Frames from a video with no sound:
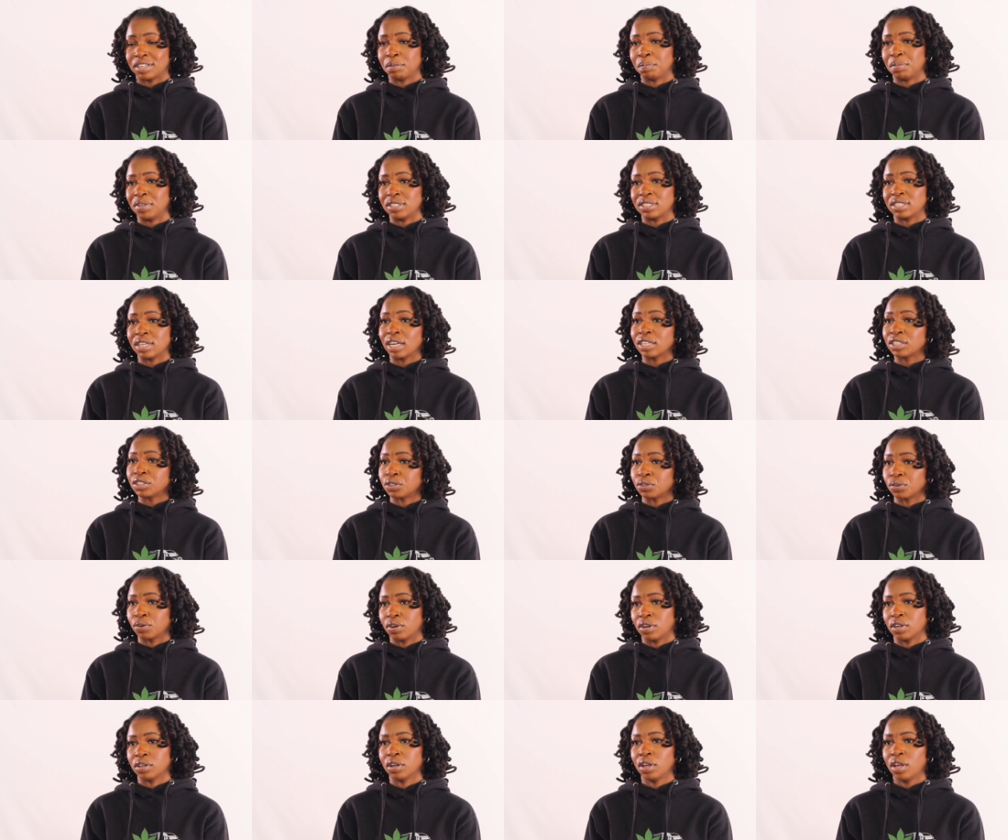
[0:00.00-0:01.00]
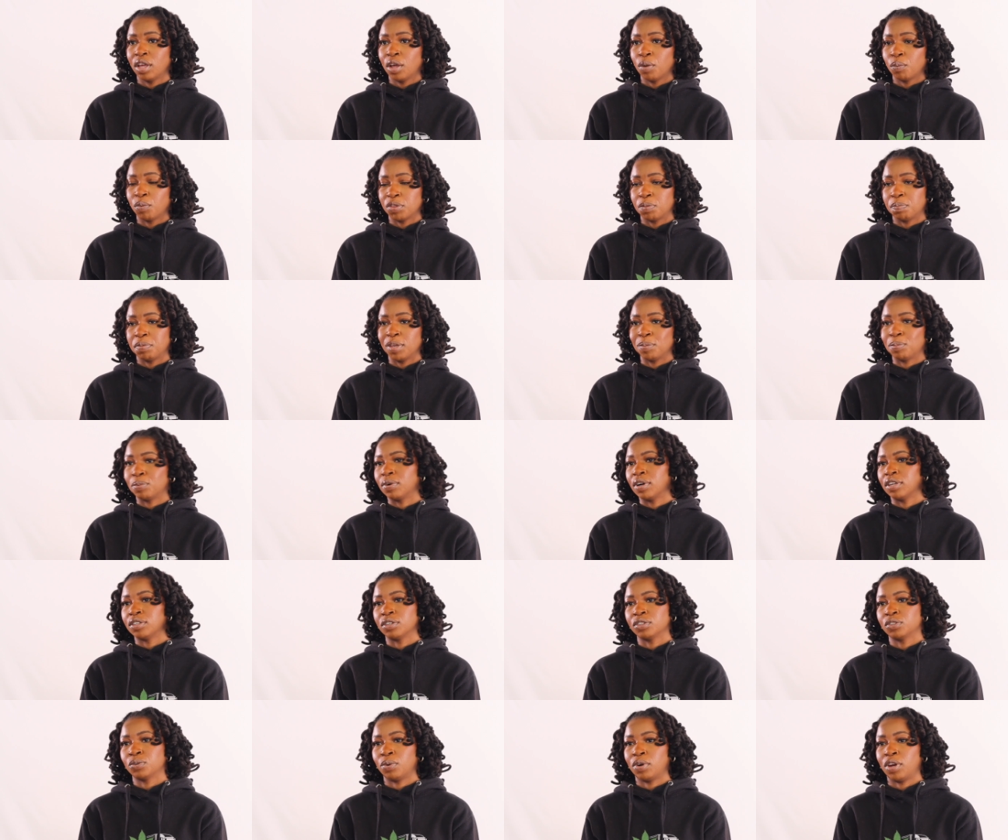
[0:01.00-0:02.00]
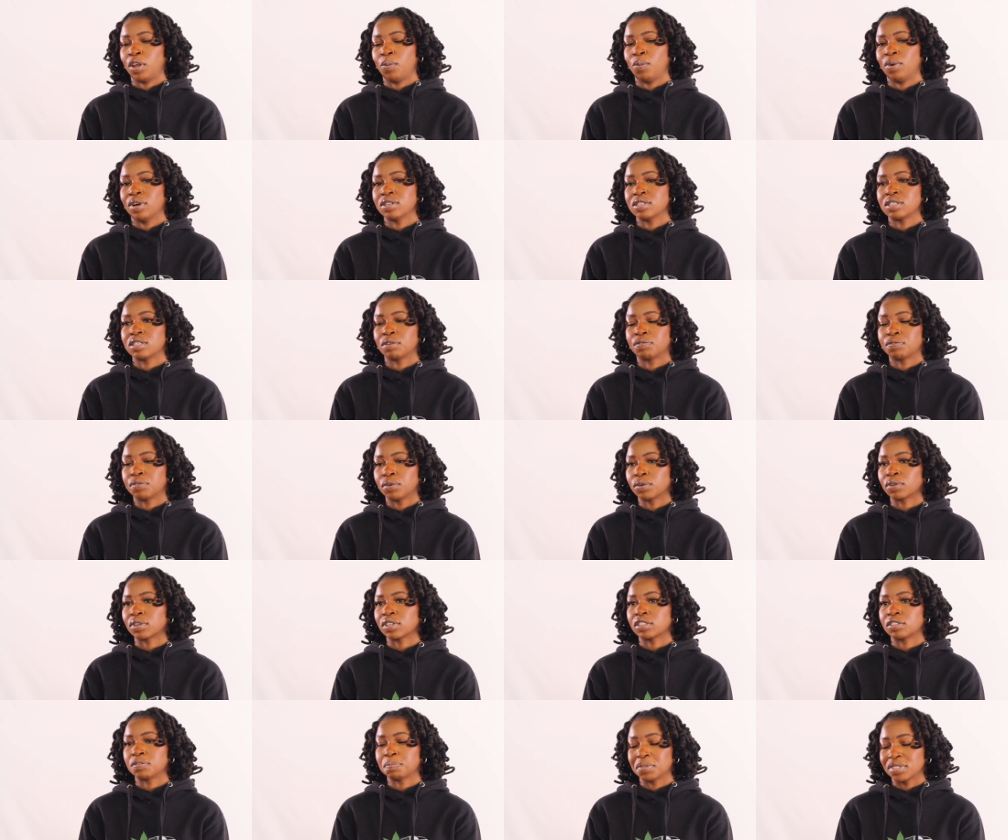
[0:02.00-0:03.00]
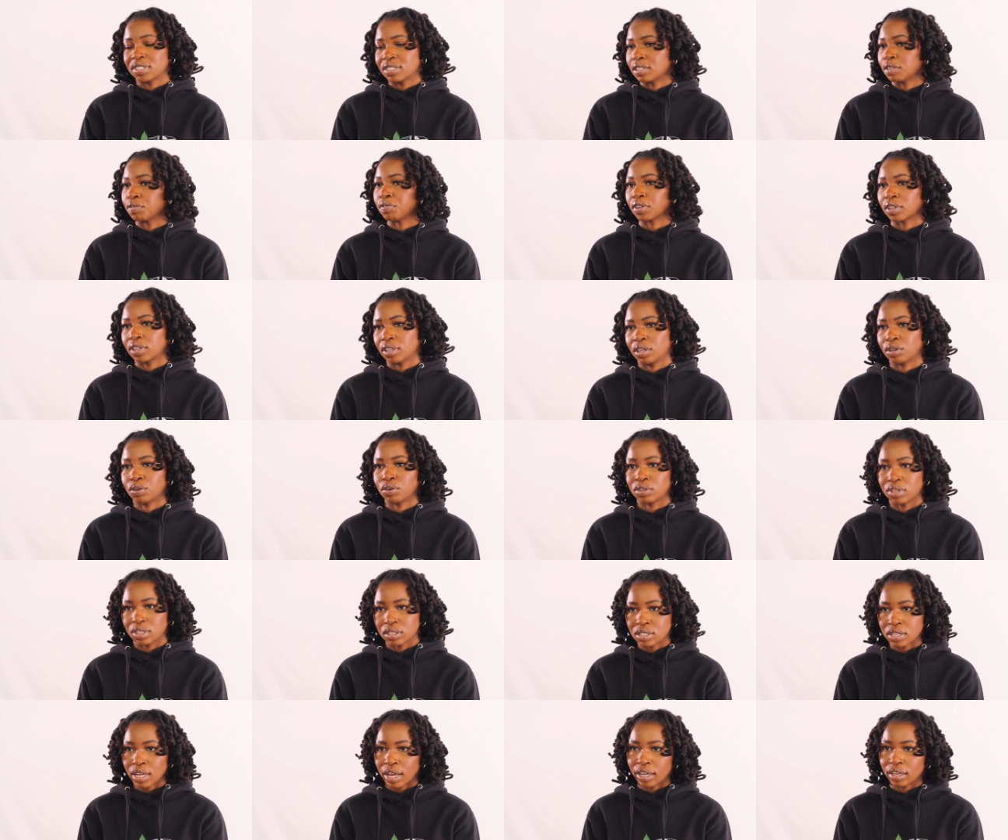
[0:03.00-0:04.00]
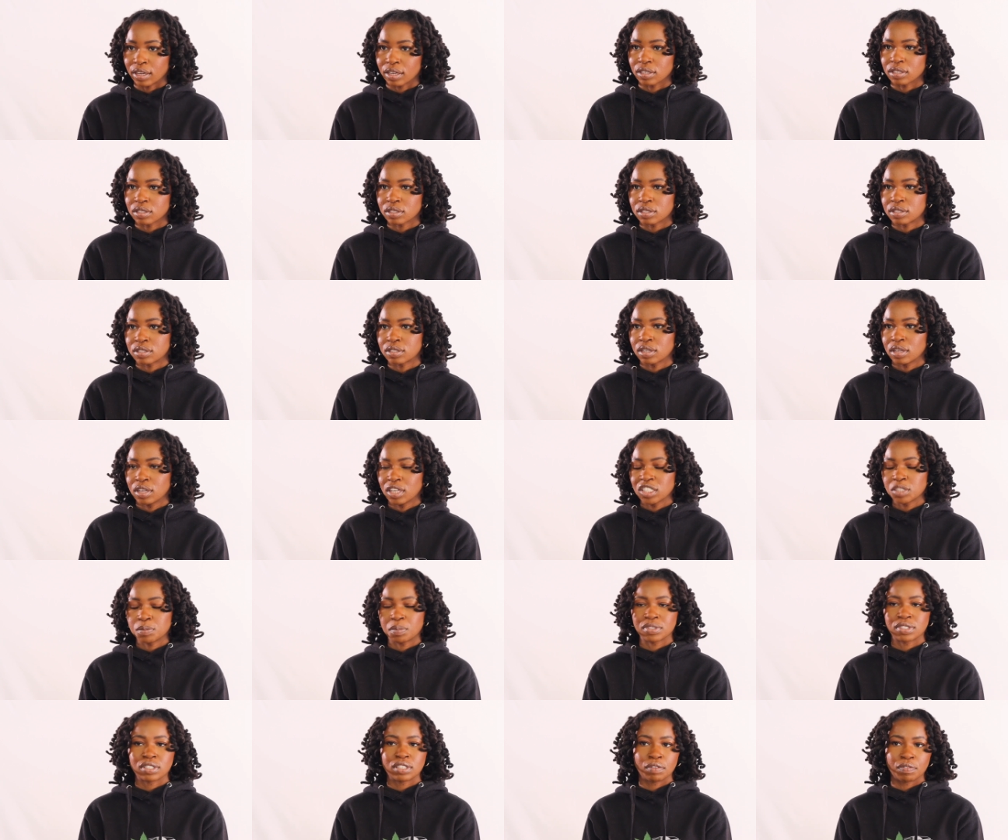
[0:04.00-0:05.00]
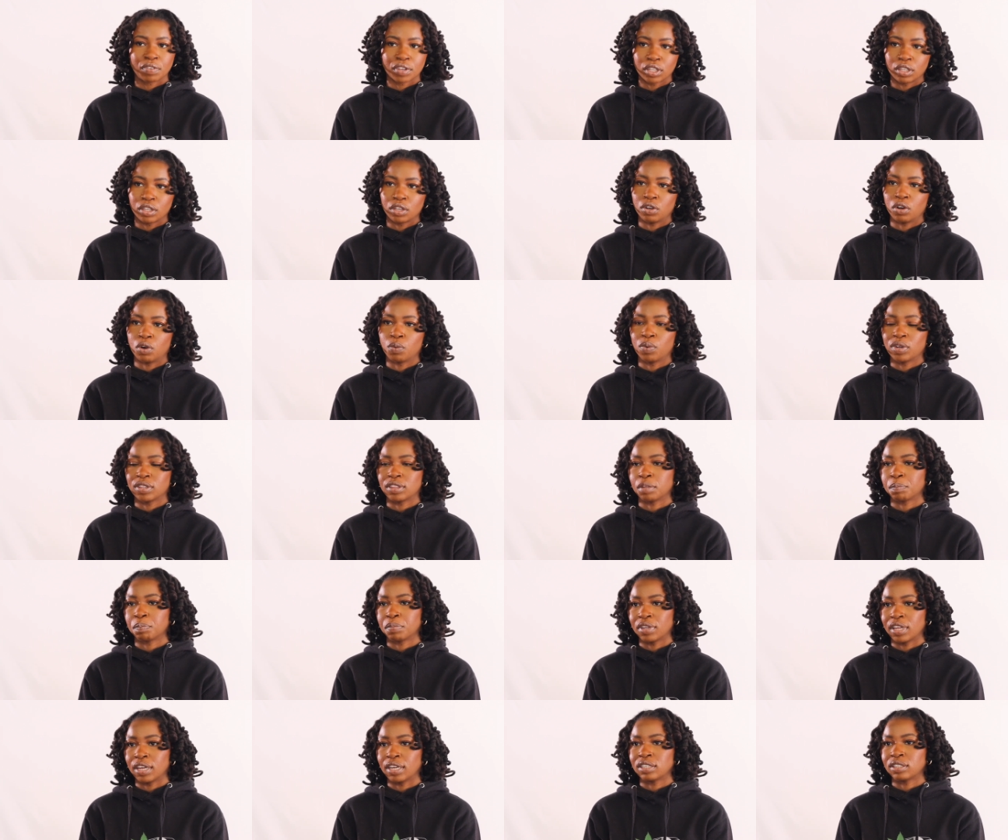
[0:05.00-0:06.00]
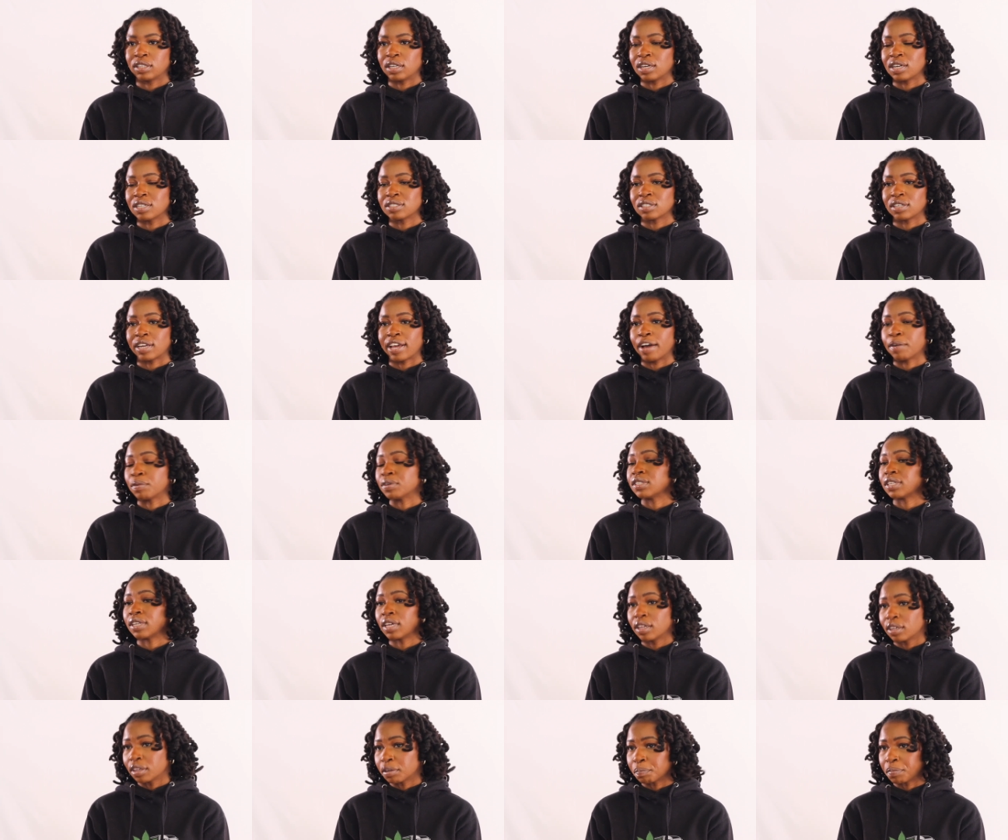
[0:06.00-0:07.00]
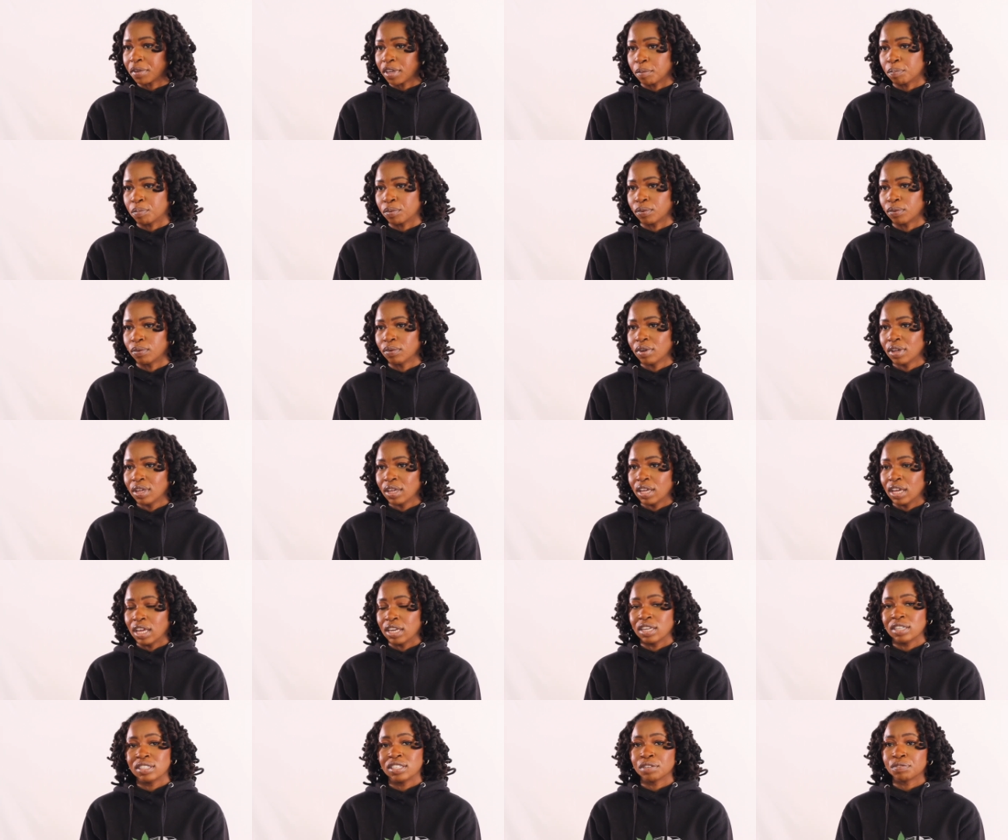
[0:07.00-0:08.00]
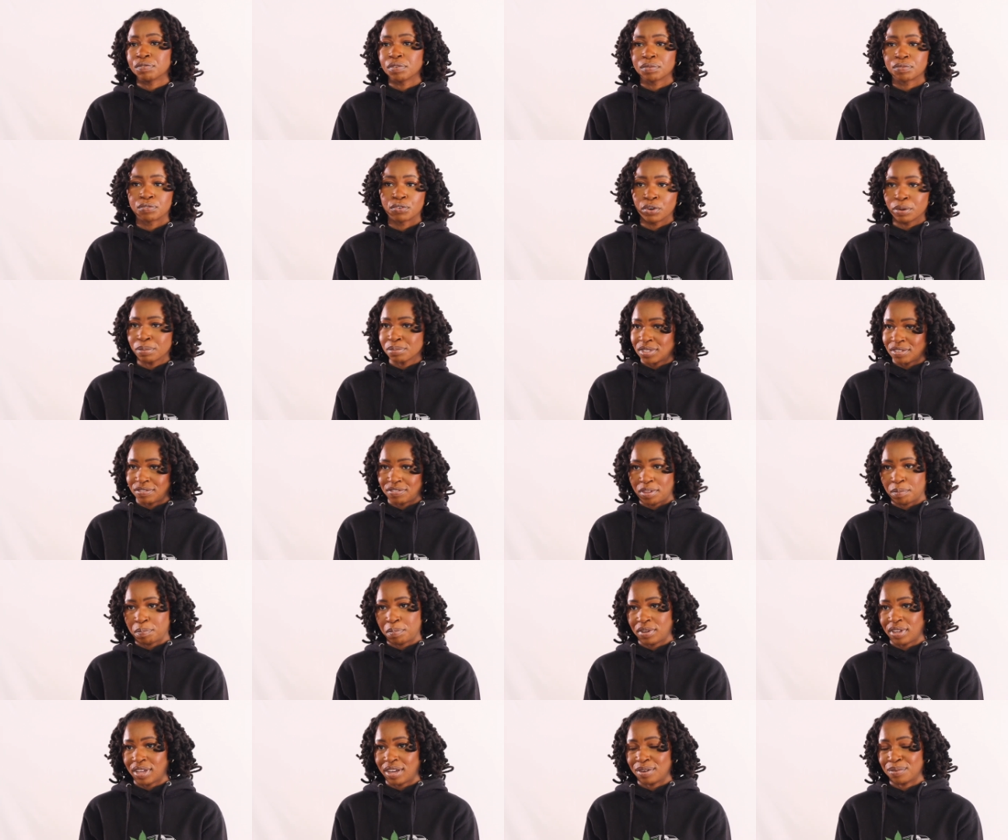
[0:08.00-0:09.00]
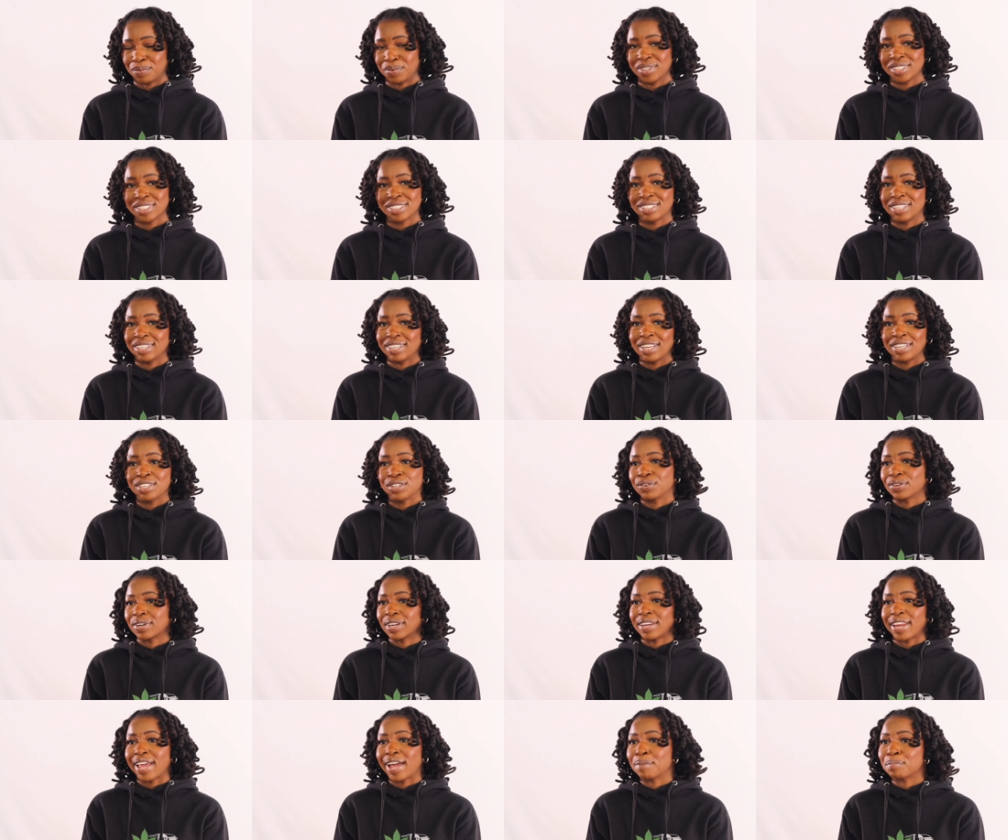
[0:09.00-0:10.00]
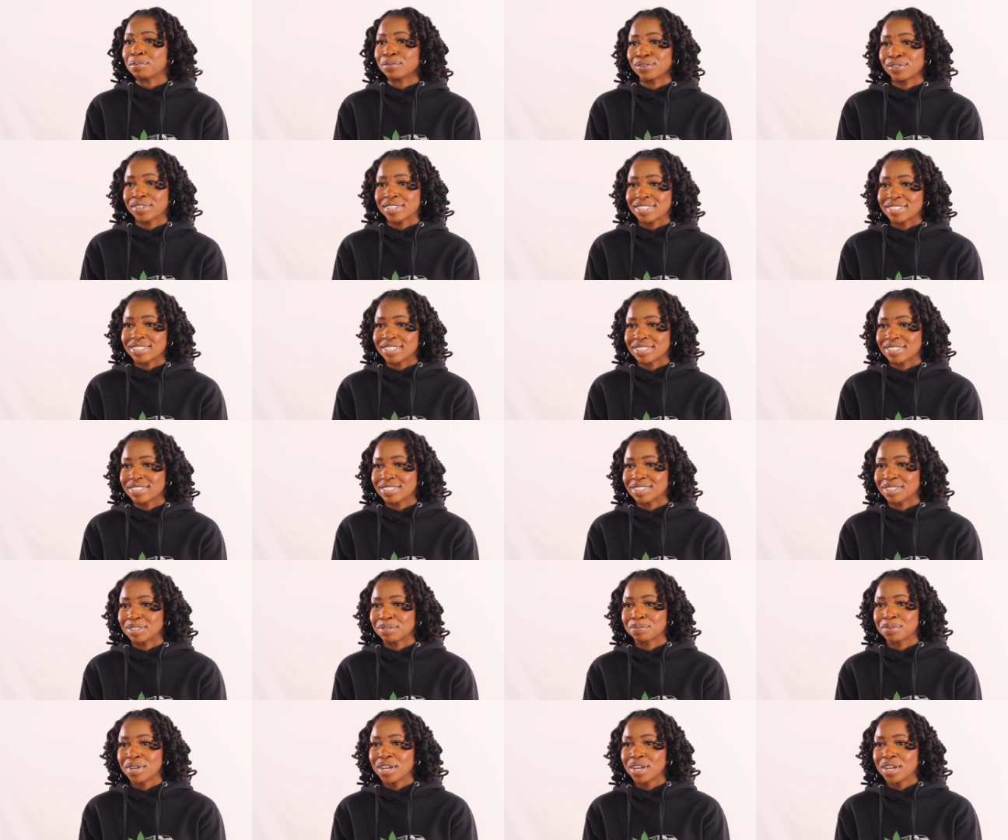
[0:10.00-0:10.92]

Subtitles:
to be touched on with people under 21, to focus specifically on the science, specifically on what the plant does and how it's healing people and the different forms of the plant. What is the endocannabinoid system?